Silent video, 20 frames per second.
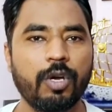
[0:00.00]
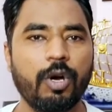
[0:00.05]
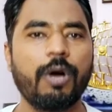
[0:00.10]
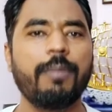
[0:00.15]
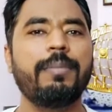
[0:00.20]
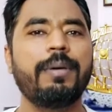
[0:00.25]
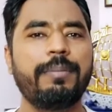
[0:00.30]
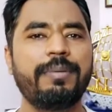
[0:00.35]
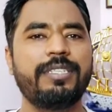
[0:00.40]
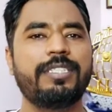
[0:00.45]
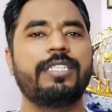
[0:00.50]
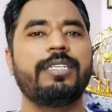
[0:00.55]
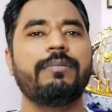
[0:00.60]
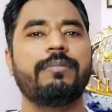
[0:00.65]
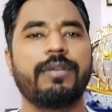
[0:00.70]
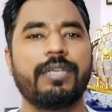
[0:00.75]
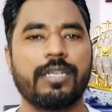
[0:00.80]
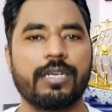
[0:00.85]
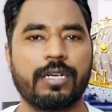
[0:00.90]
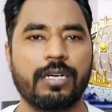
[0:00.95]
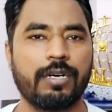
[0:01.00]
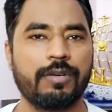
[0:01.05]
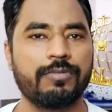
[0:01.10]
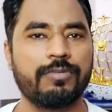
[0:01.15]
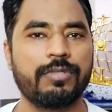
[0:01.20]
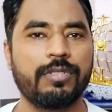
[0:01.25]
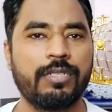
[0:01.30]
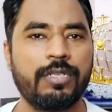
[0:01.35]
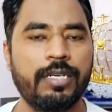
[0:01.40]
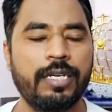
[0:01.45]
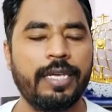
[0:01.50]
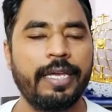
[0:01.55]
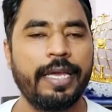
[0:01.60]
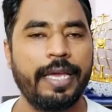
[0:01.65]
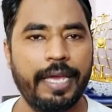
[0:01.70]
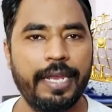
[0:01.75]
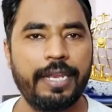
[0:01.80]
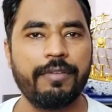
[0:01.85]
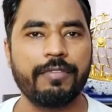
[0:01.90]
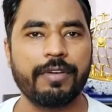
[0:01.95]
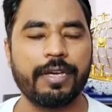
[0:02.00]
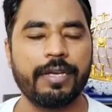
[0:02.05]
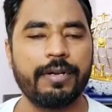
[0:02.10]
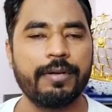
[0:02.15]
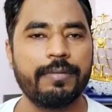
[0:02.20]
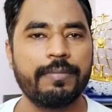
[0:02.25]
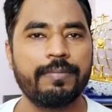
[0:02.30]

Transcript: or maybe Gmail account. Anyway,